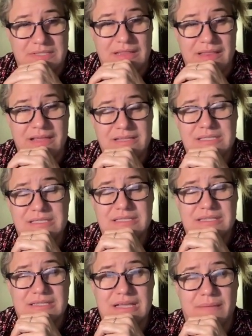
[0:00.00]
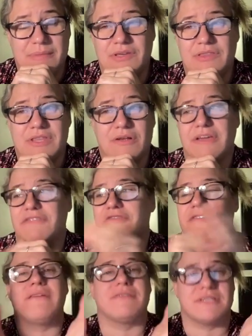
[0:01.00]
And that's, I mean, they're like
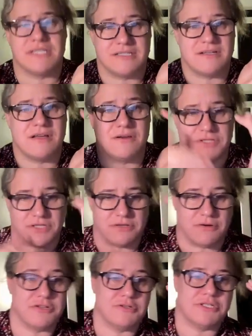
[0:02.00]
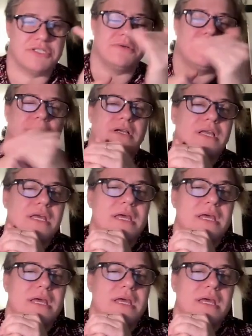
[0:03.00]
$5 or $6 in the grocery store.